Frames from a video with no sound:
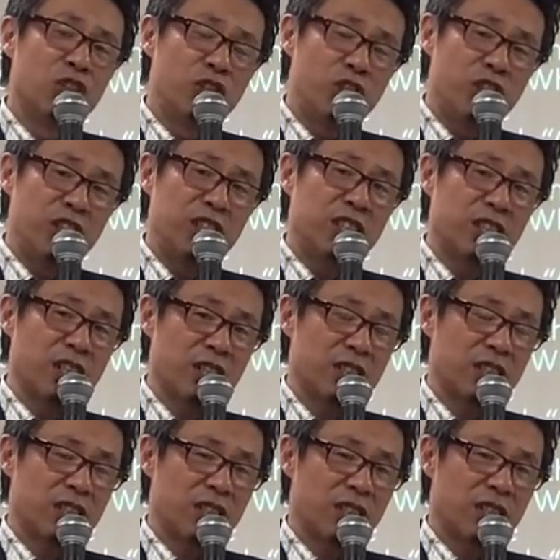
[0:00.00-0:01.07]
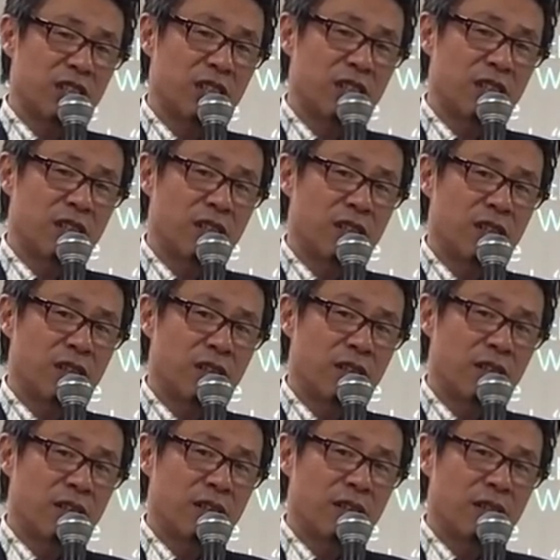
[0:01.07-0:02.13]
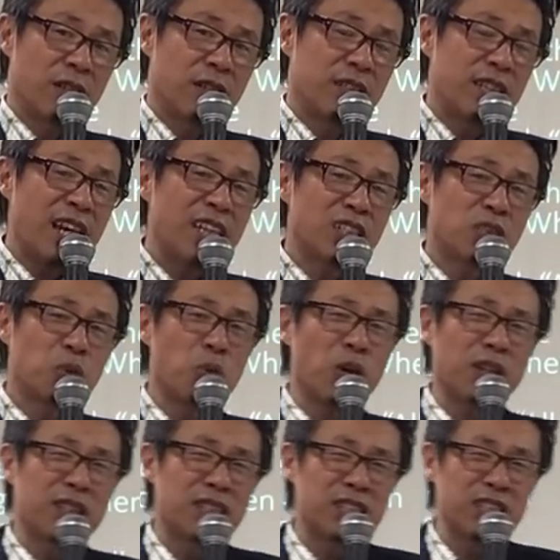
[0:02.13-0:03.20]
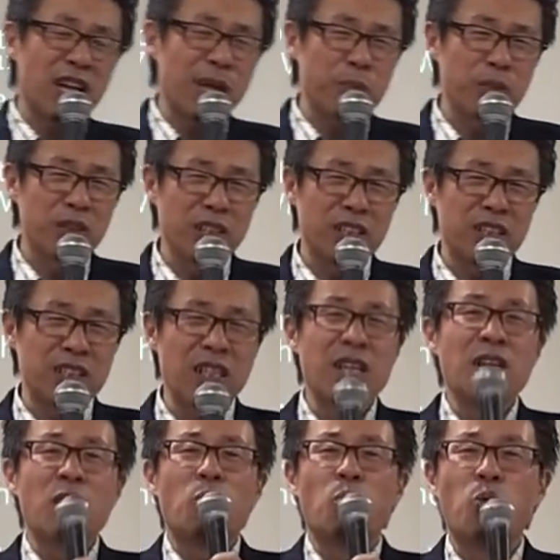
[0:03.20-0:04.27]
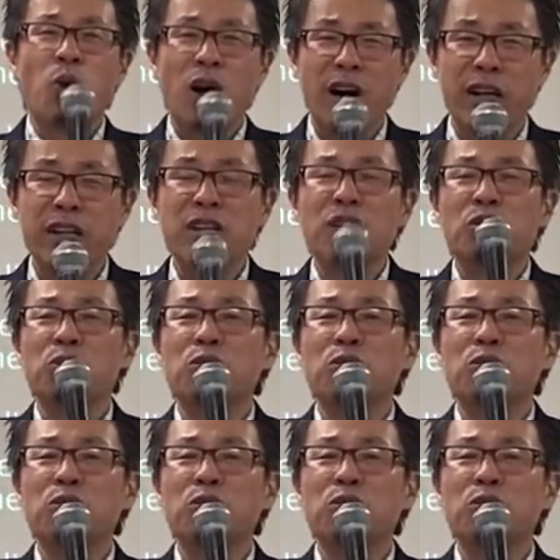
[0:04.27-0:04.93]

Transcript: Jesus? Because that's what disciple is one